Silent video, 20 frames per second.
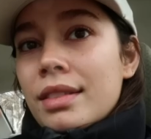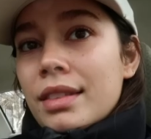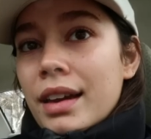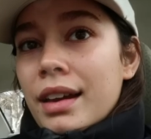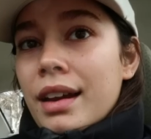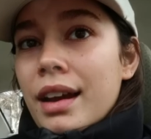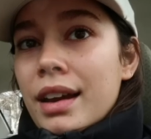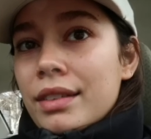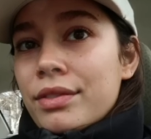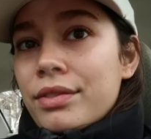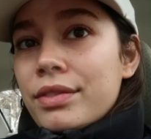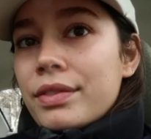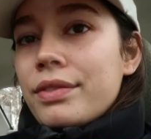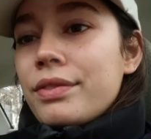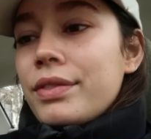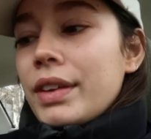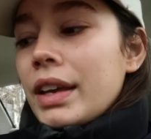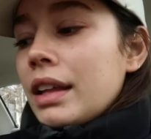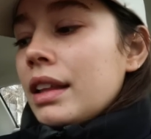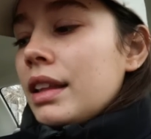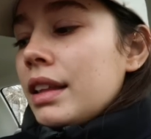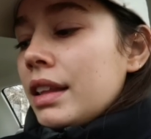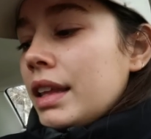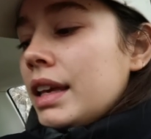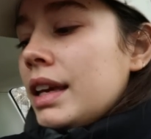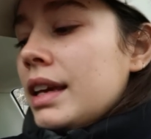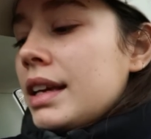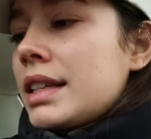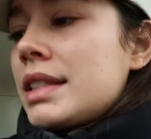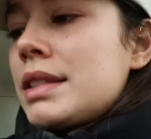and like I feel
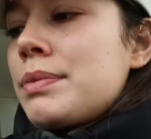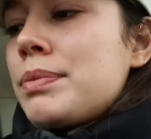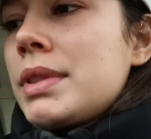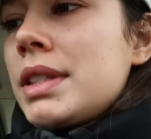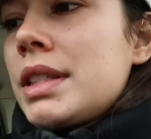like ex